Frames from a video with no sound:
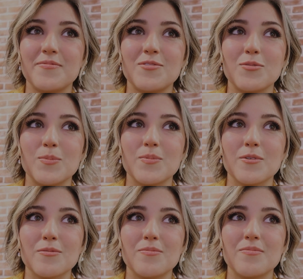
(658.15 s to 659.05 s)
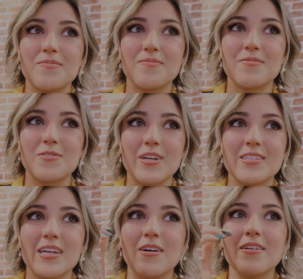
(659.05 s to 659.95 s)
super
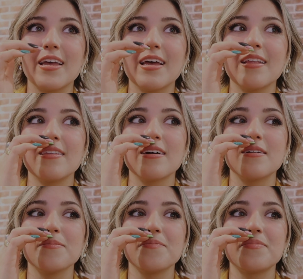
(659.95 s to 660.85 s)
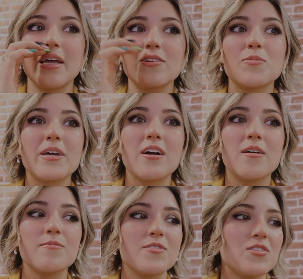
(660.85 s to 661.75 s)
stressed out and um, now it's my
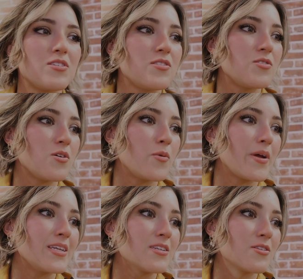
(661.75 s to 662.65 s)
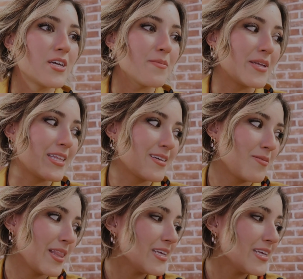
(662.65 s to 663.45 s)
conference so I need to look at my, like, my